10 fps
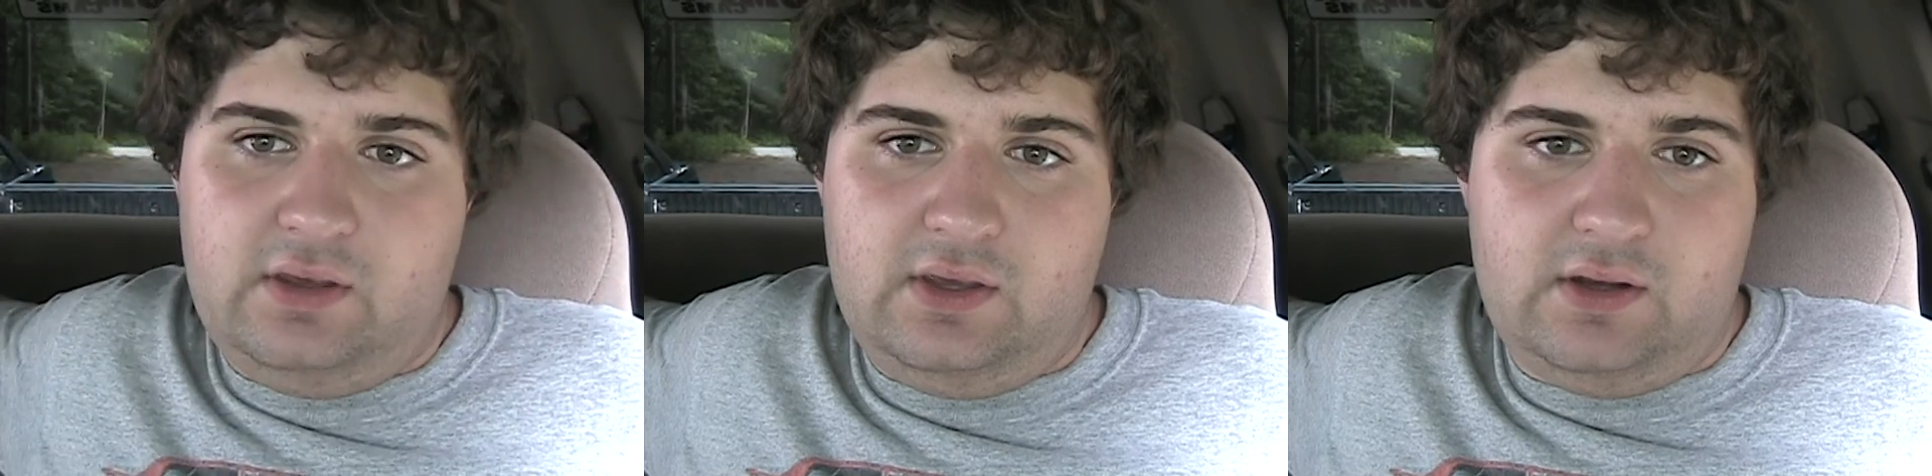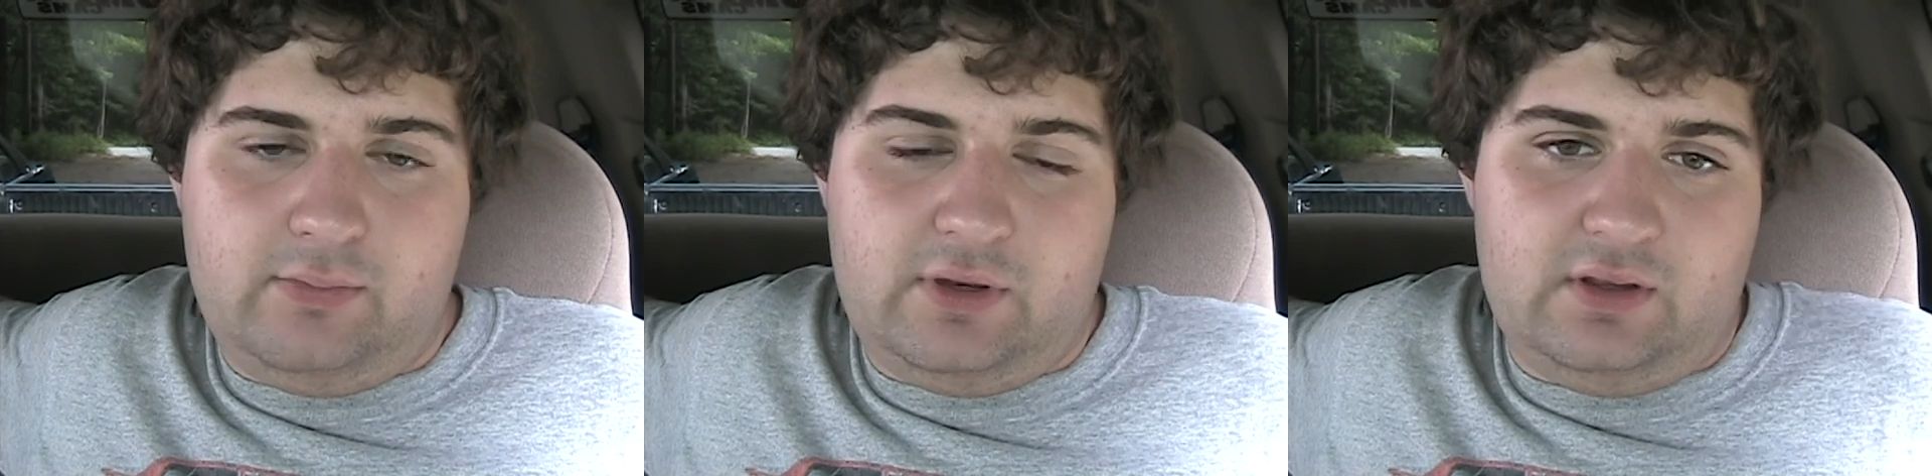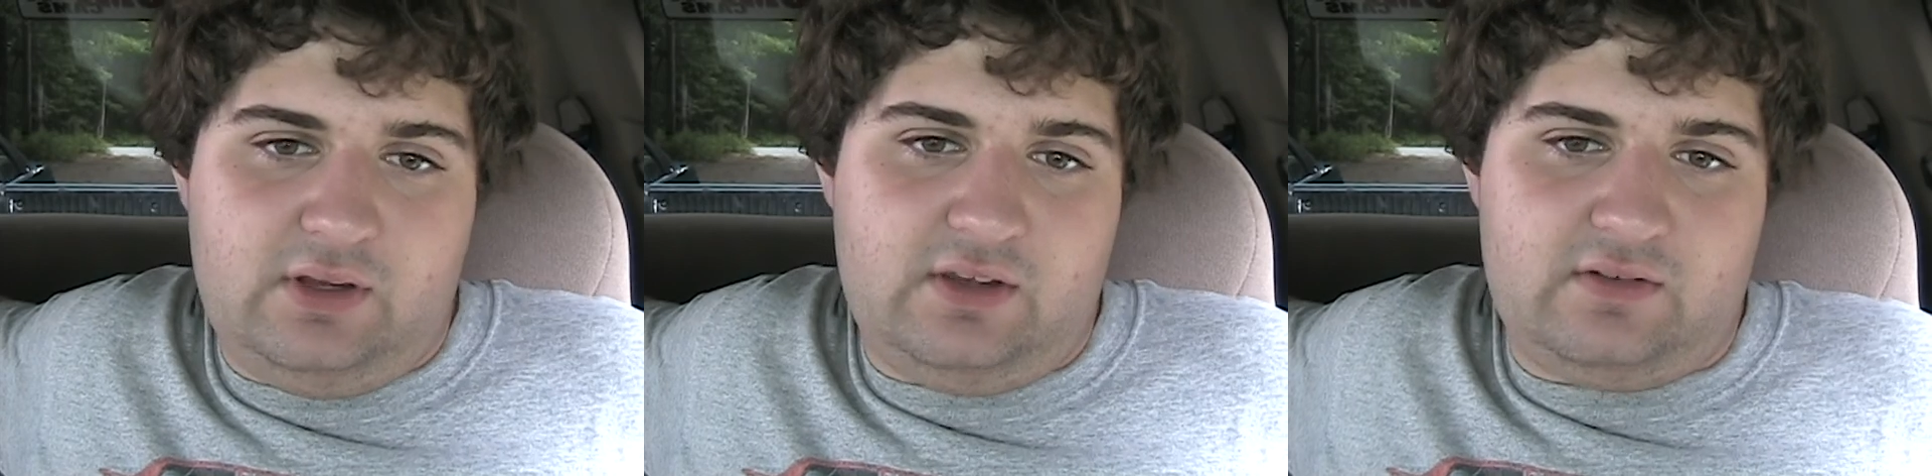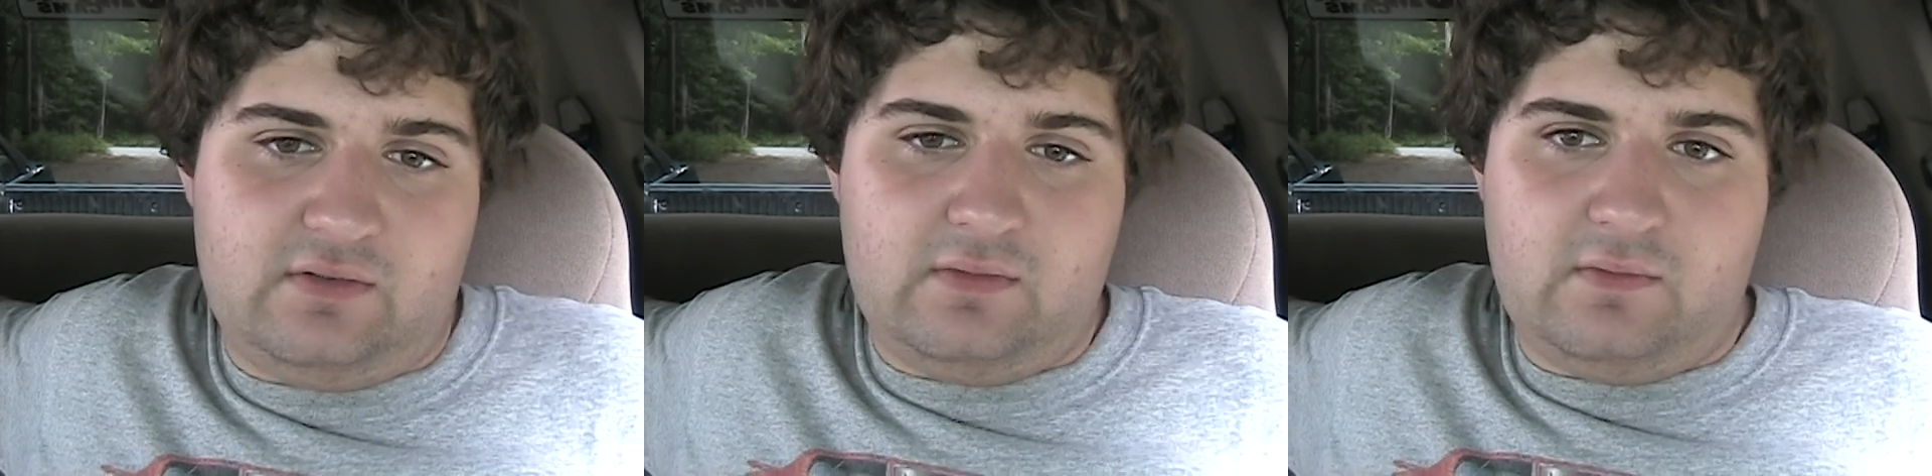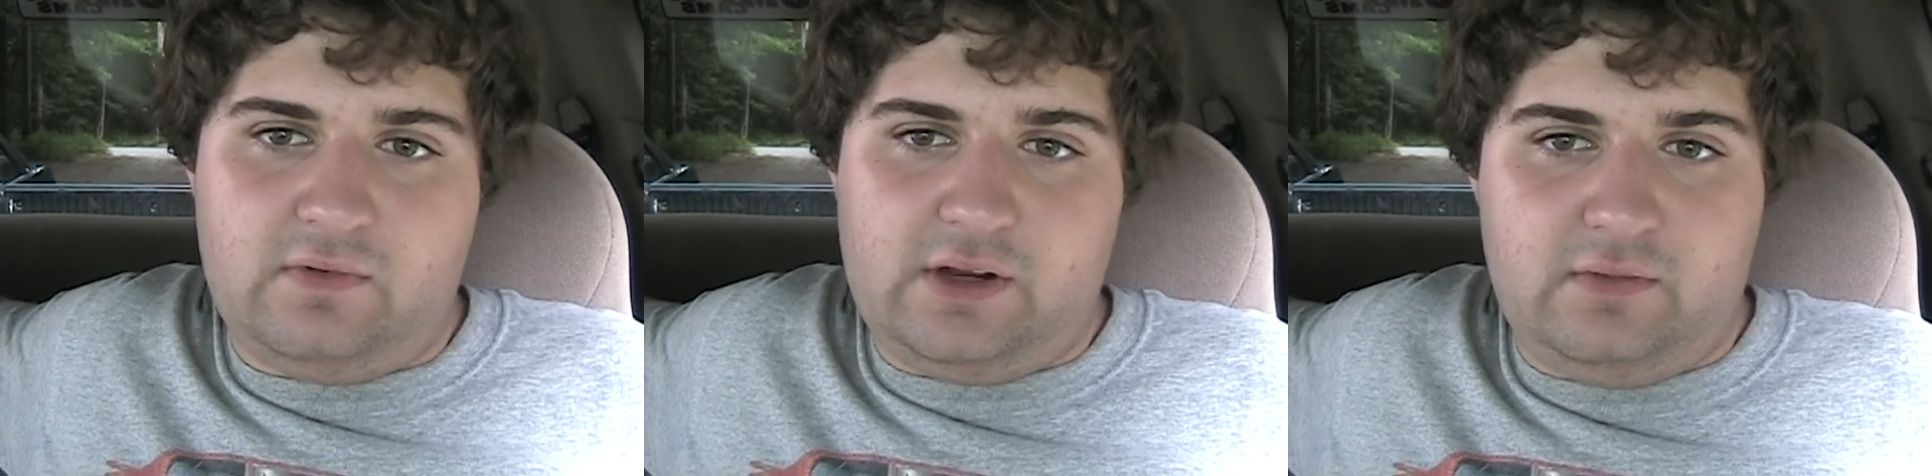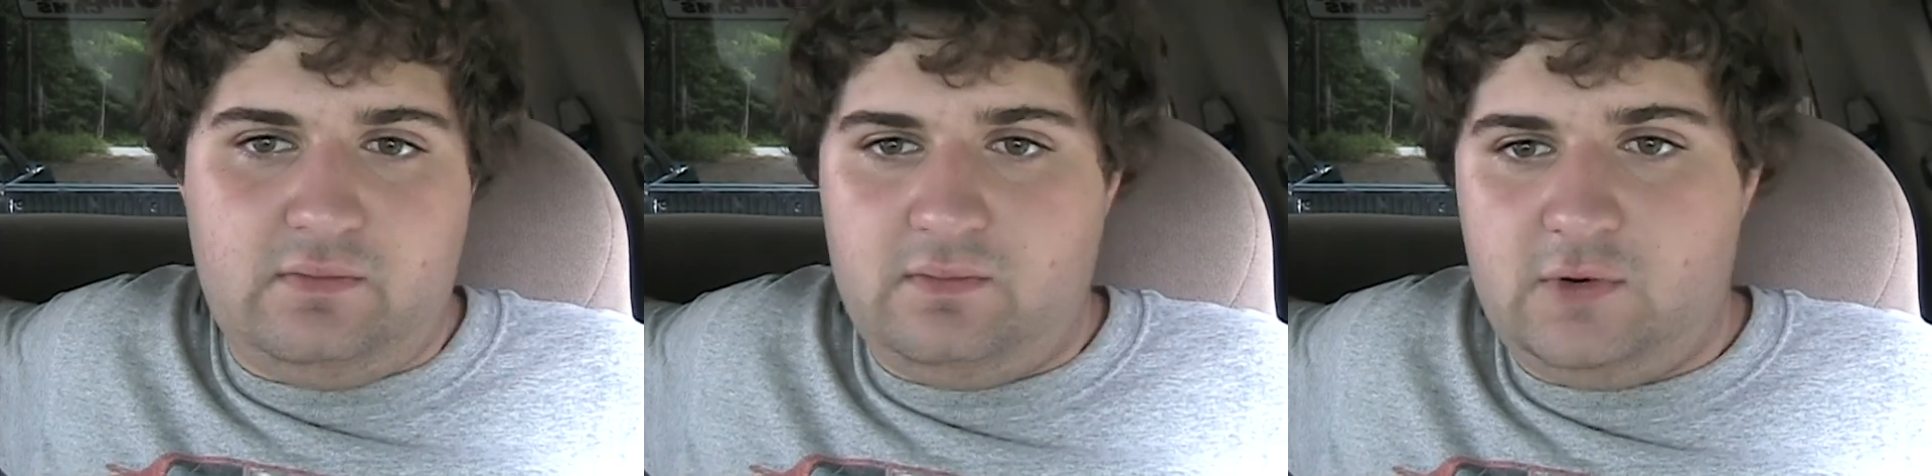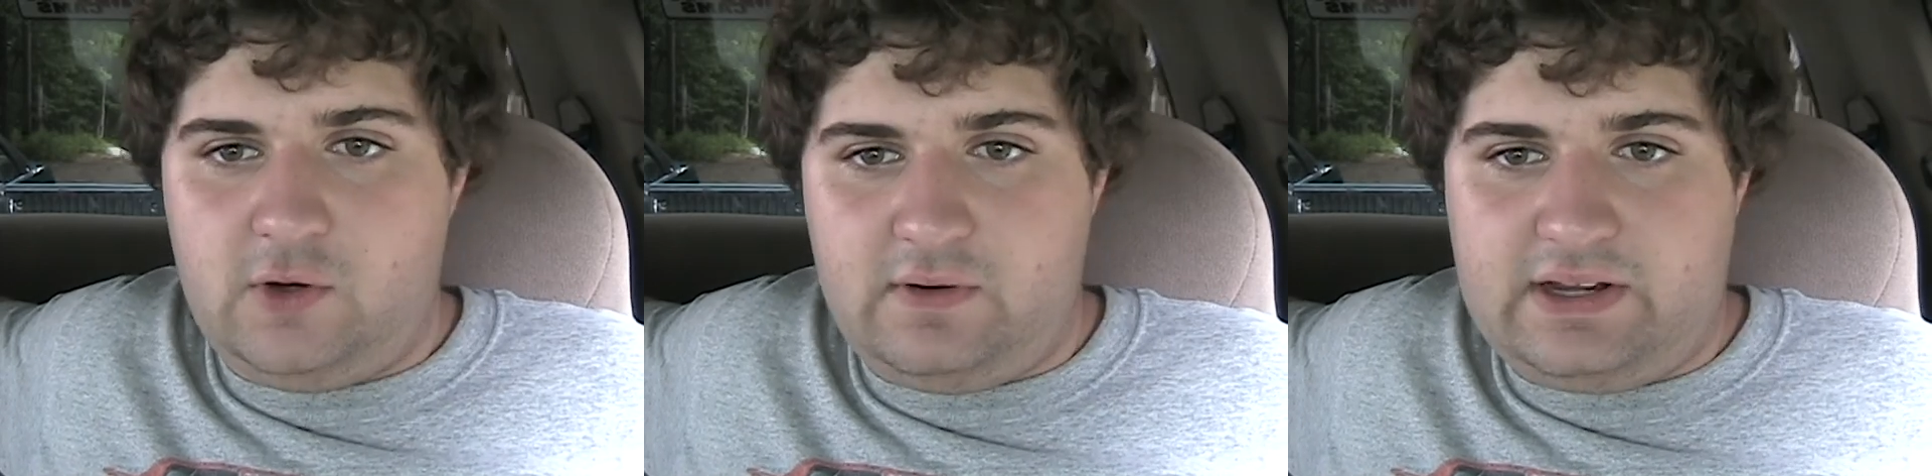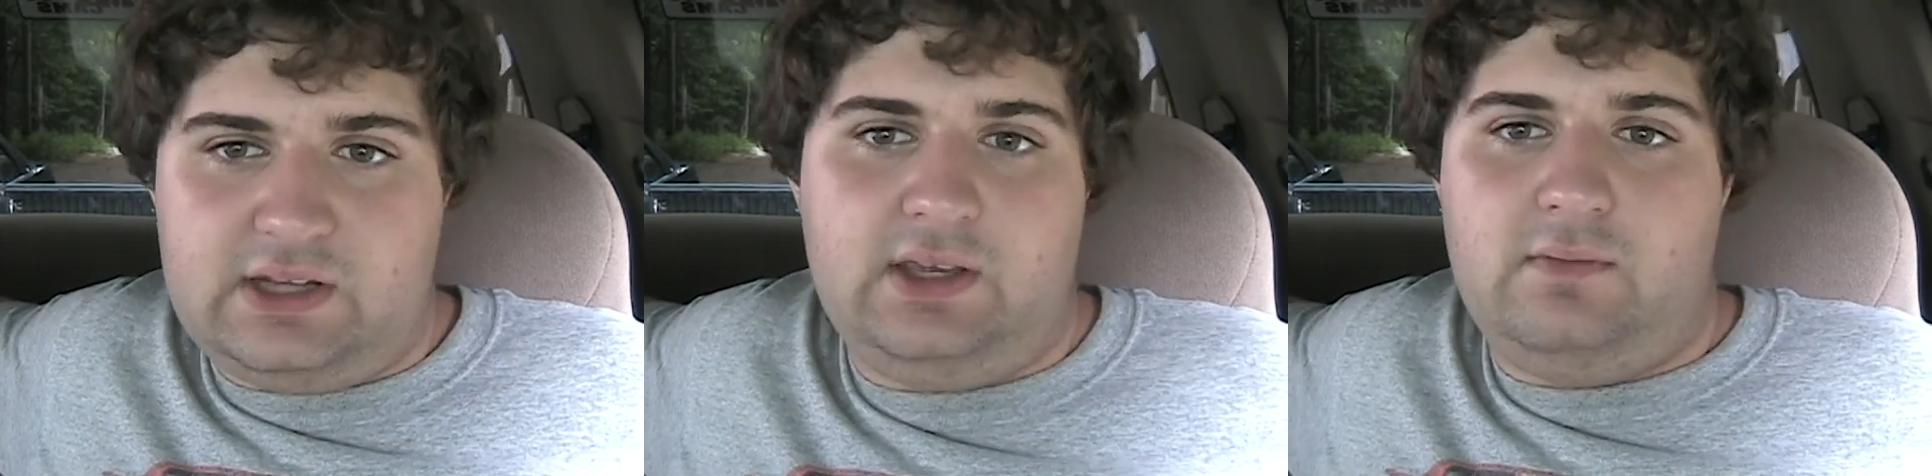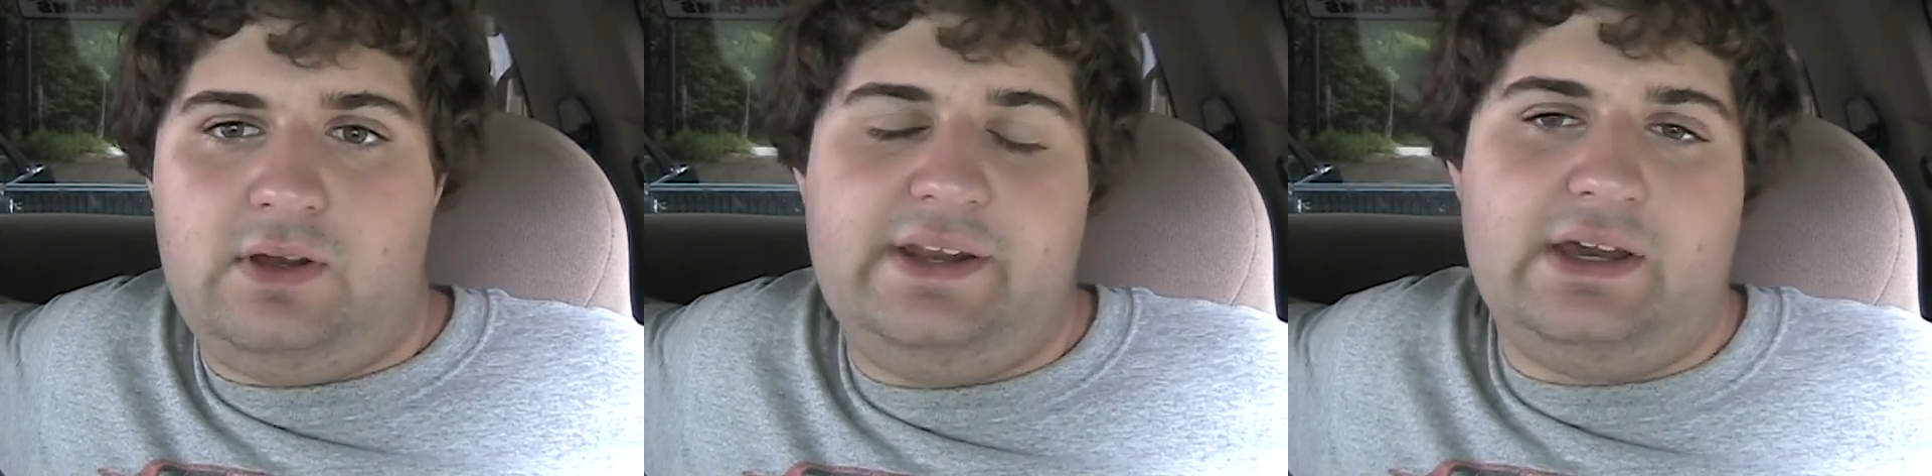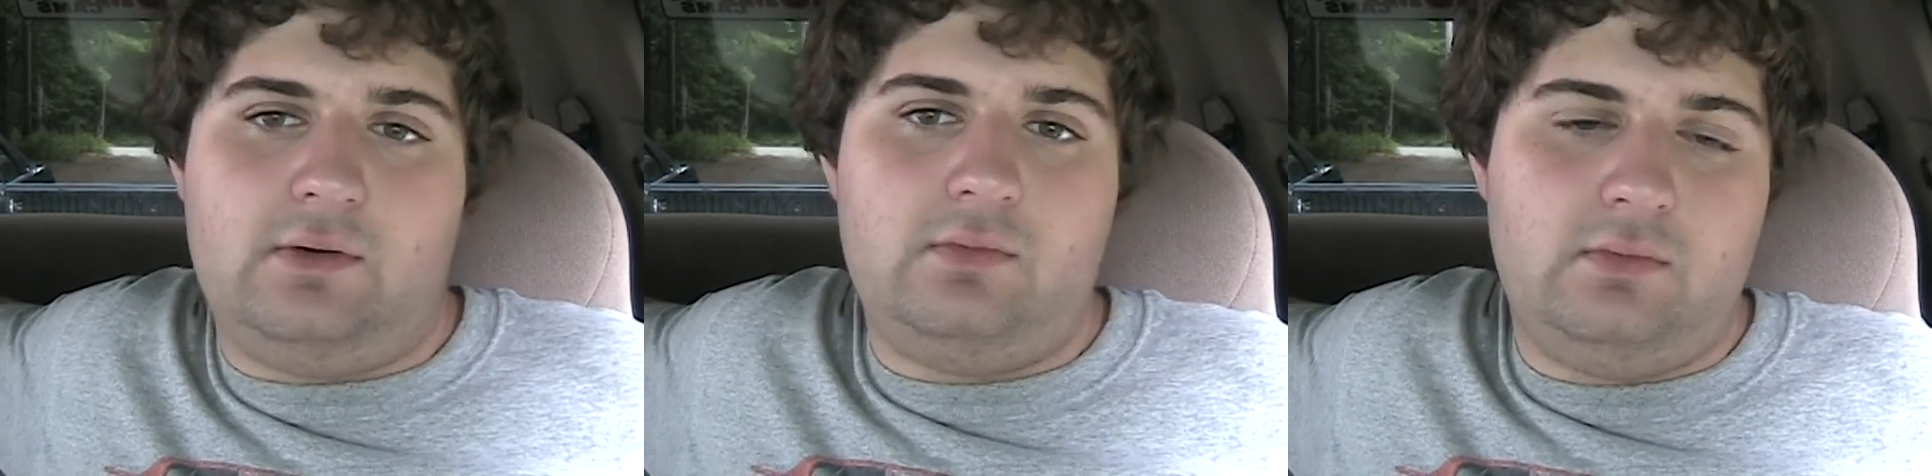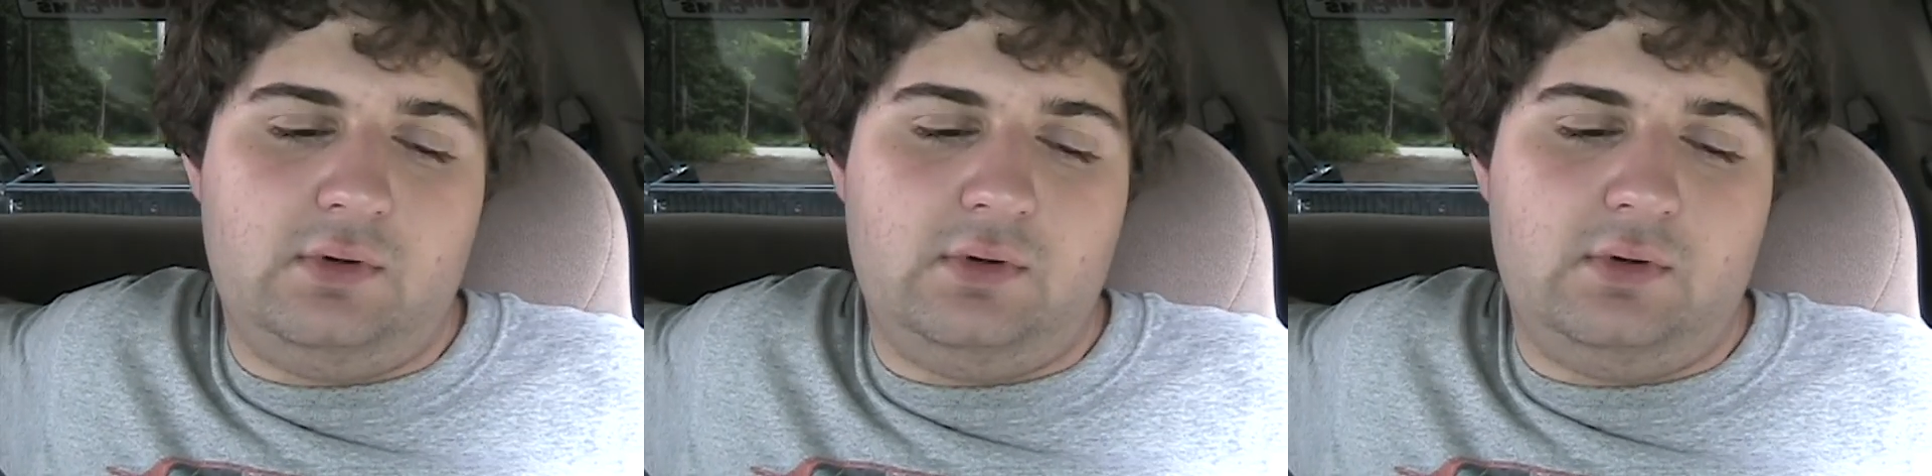it apparently doesn't run correctly right now